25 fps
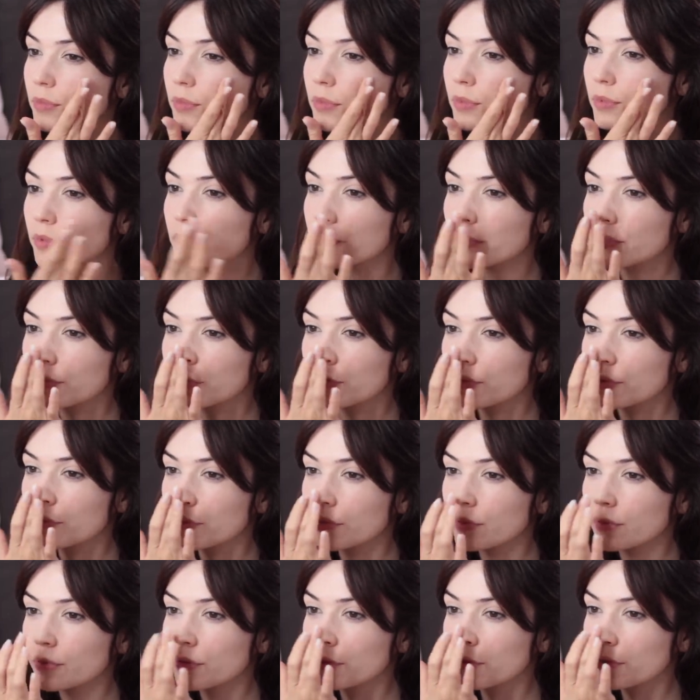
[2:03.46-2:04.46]
but I just
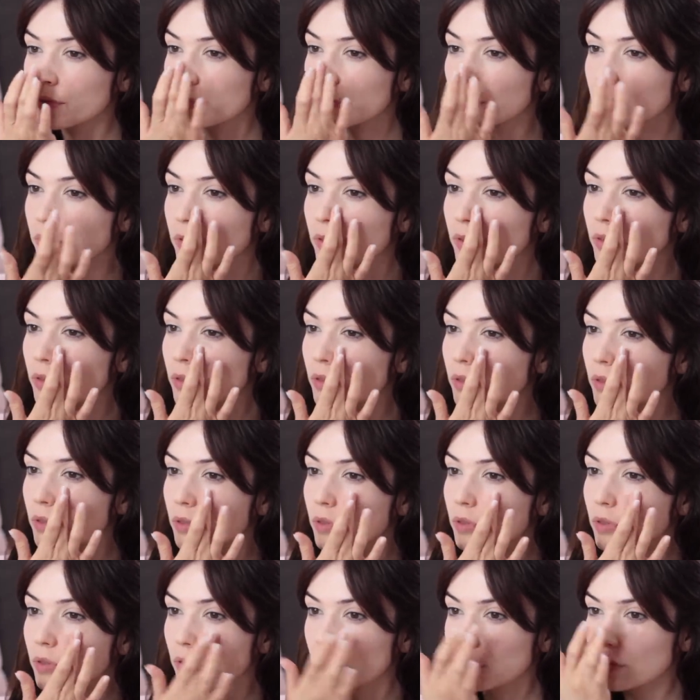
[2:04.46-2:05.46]
totally forgot.
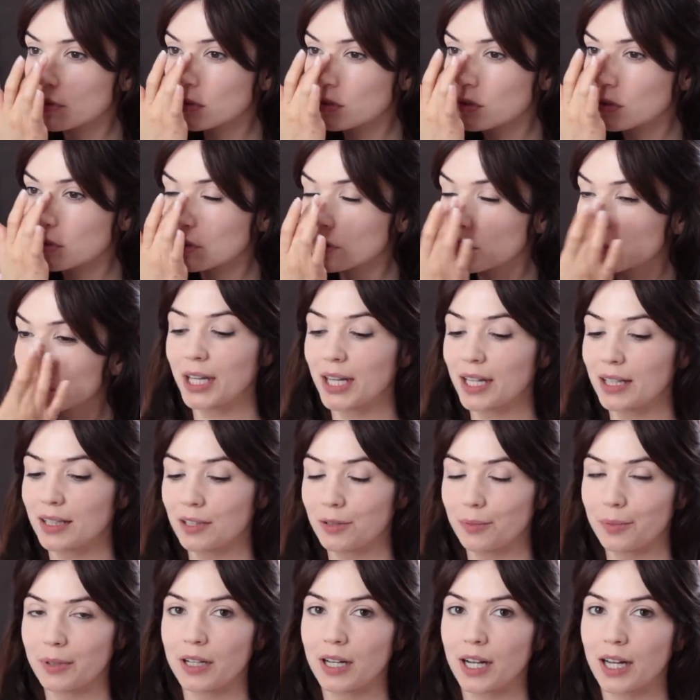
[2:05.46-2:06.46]
I'm going to apply a
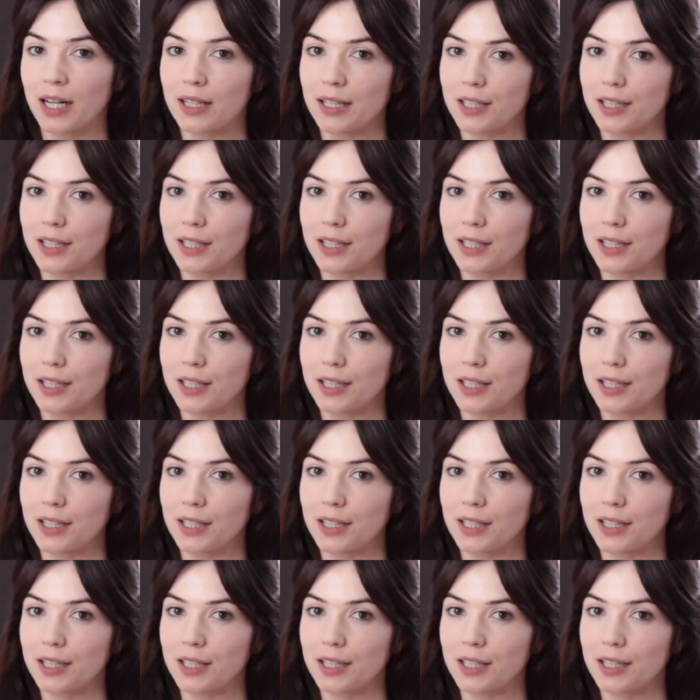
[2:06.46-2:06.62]
little bit of